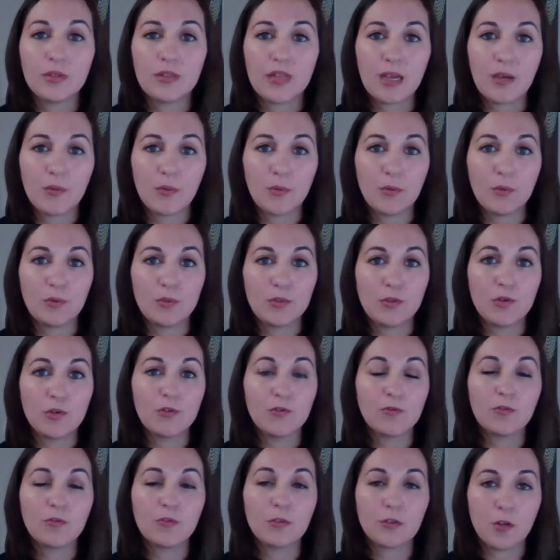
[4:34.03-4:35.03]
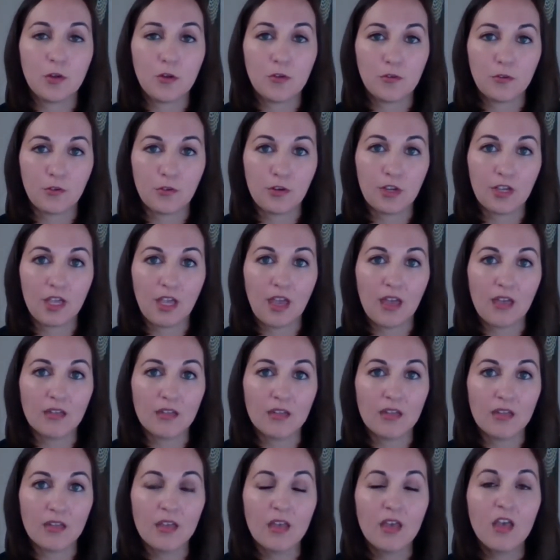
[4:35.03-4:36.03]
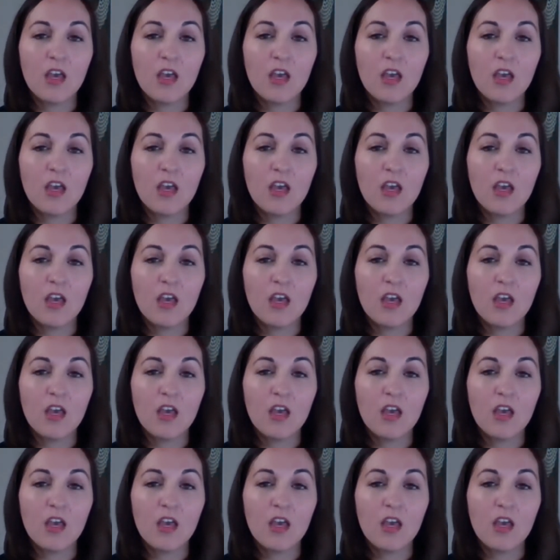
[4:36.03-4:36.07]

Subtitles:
that wound over and over again